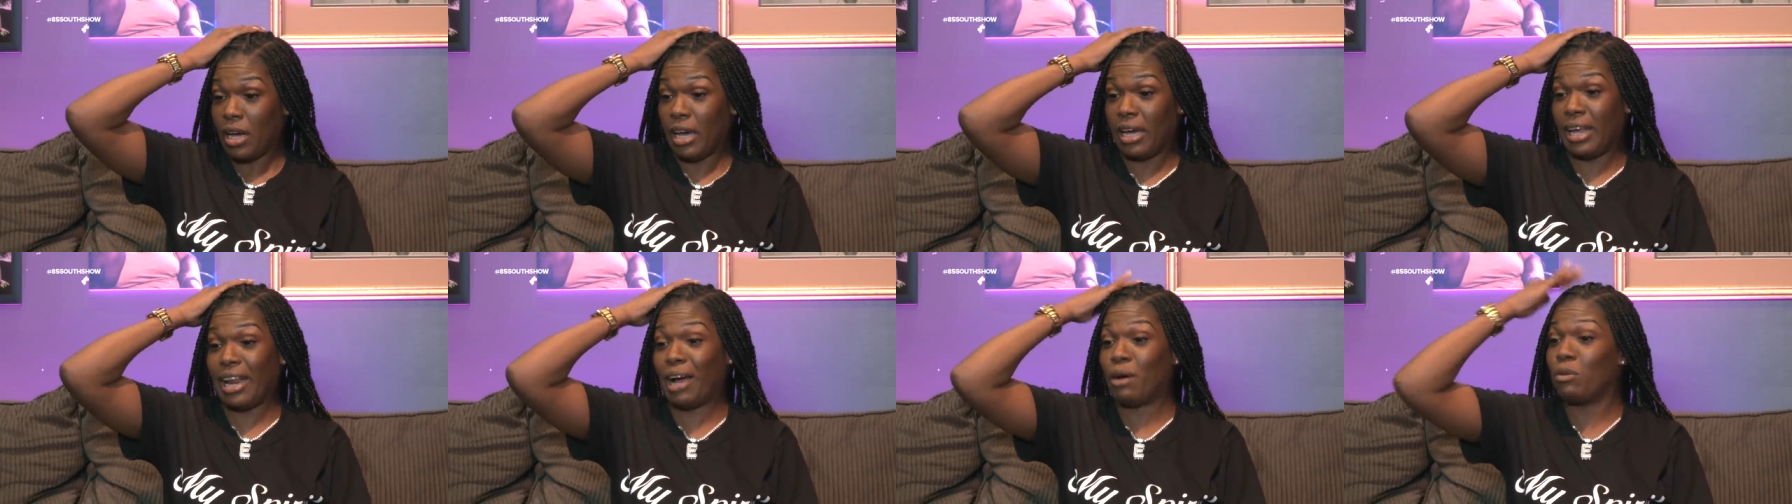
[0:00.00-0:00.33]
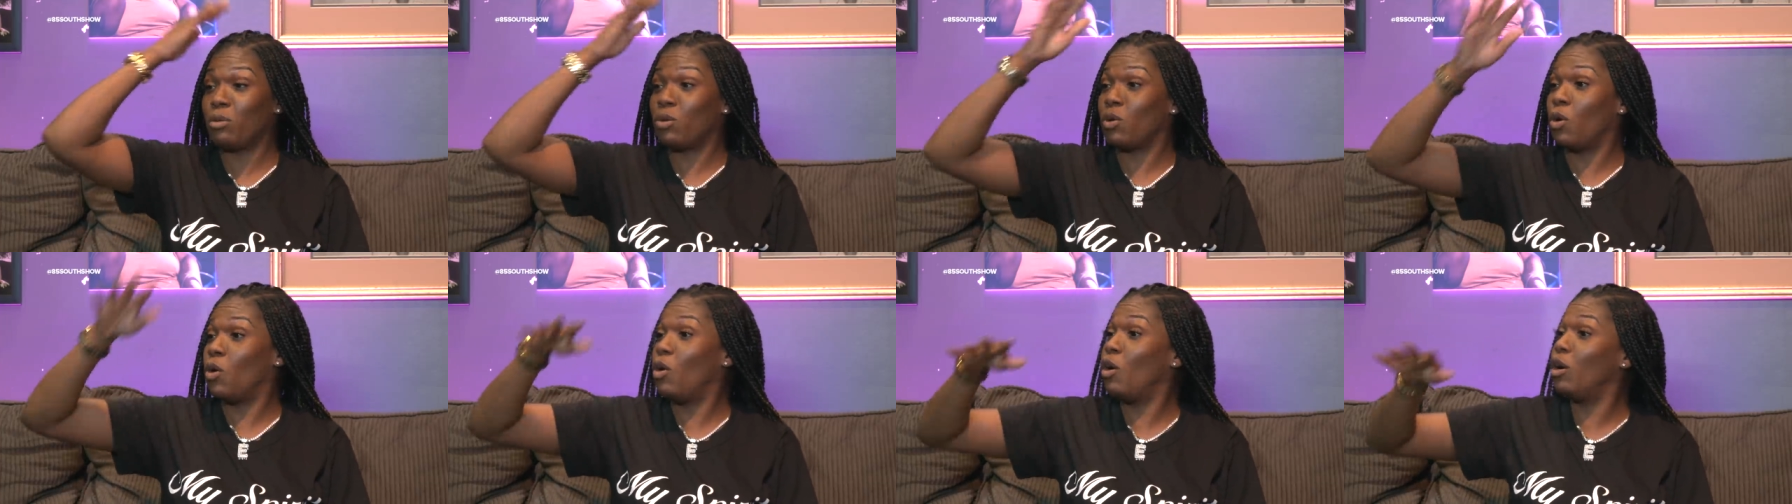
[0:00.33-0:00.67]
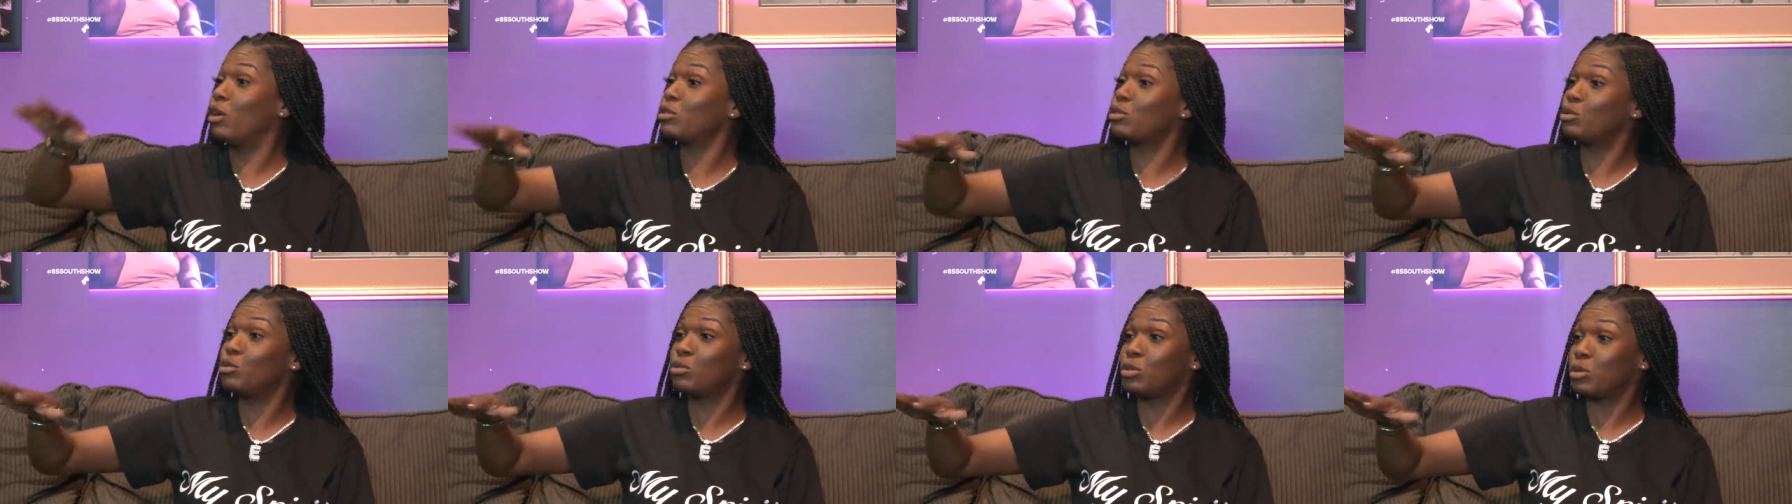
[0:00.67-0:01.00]
And I was
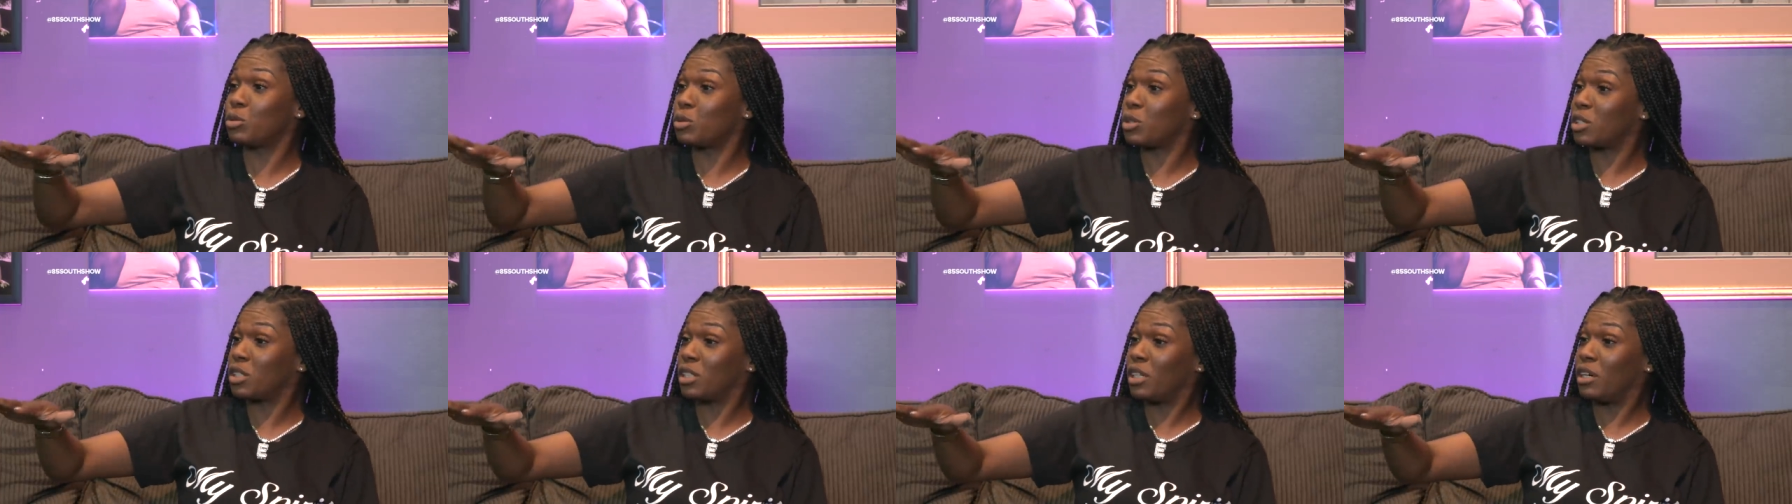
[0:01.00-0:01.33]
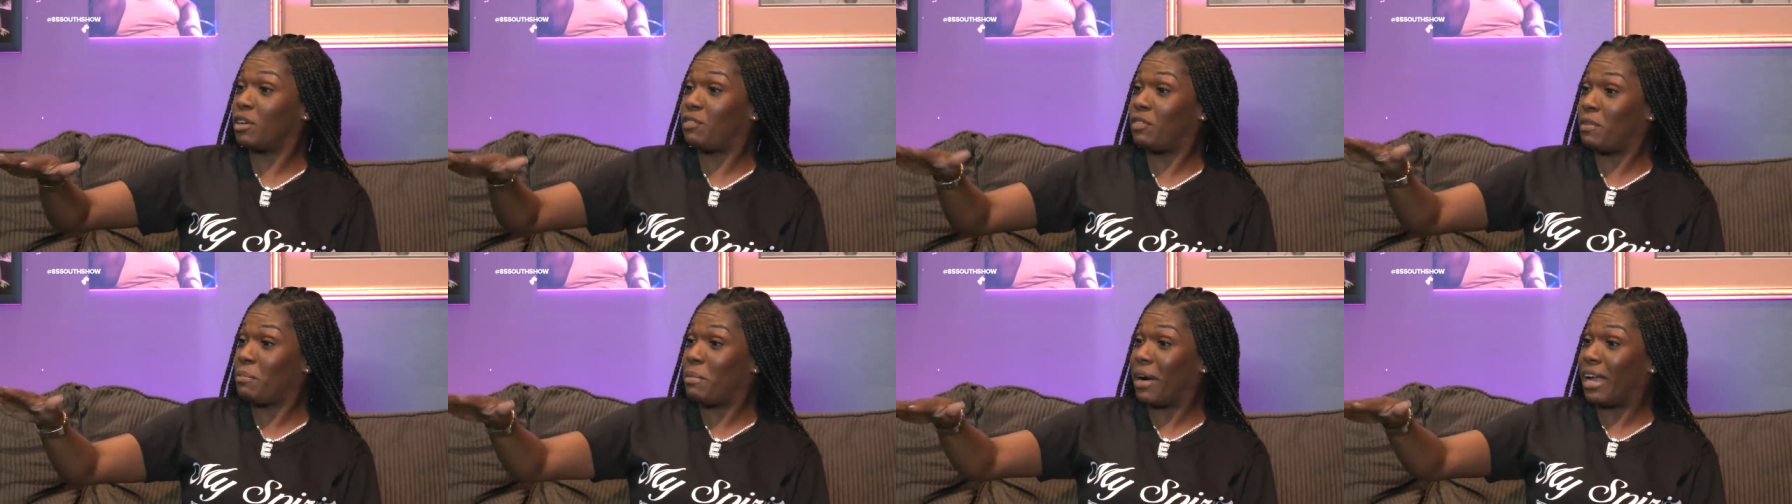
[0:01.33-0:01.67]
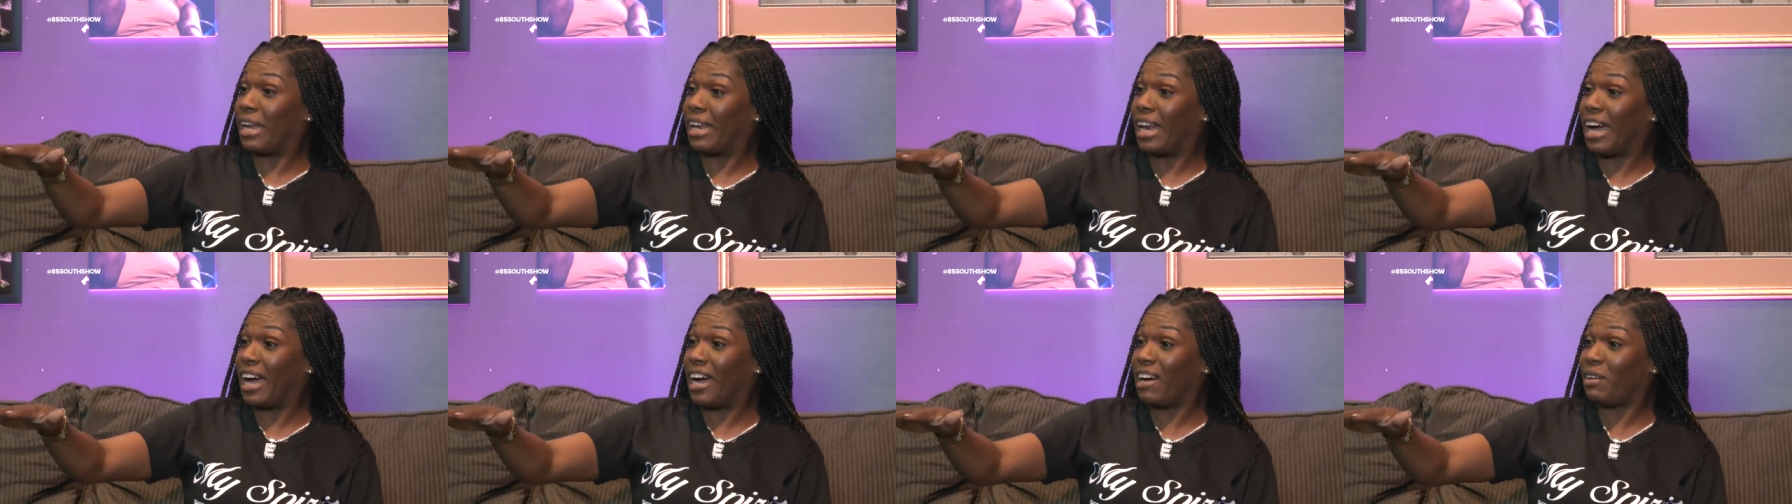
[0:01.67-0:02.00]
going through some stuff in
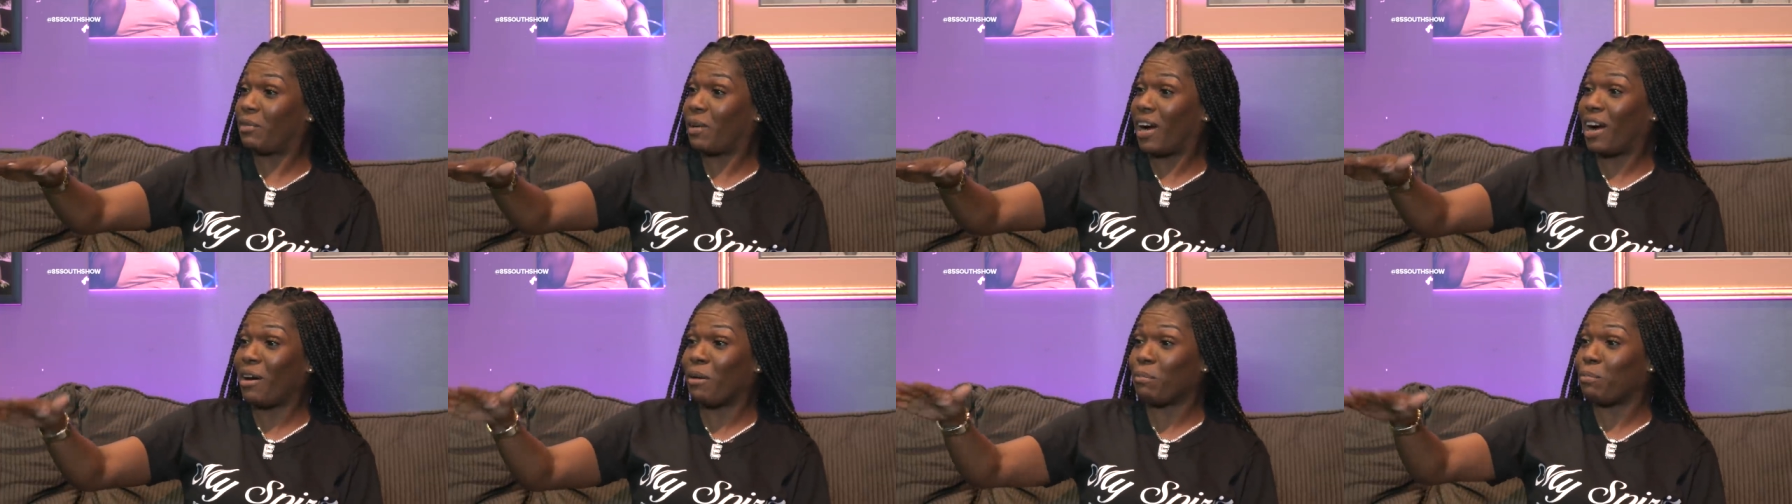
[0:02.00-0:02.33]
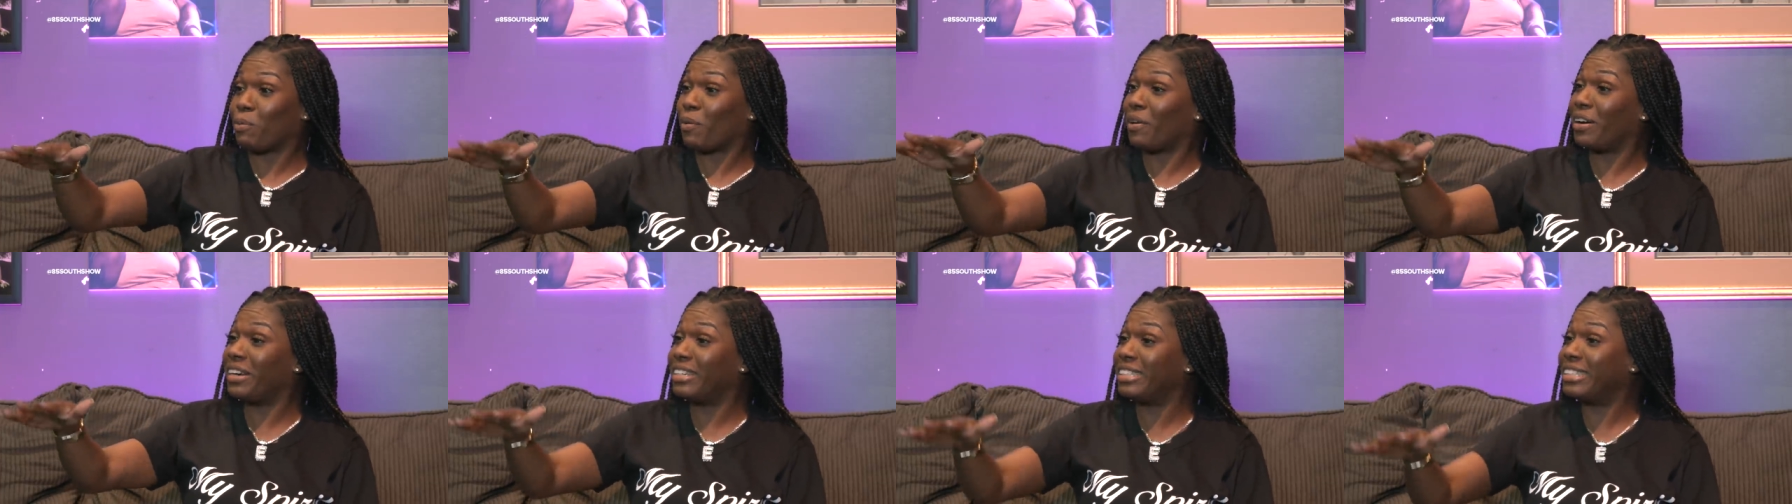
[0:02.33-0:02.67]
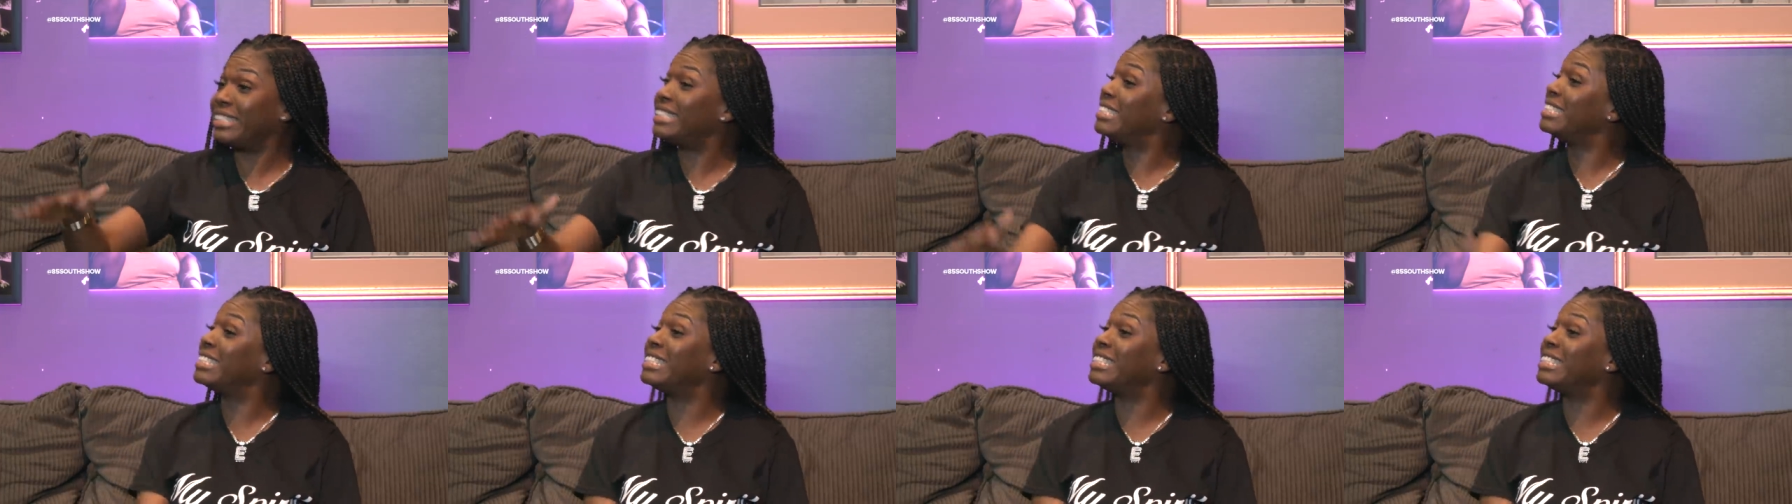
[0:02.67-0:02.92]
my life where I was pregnant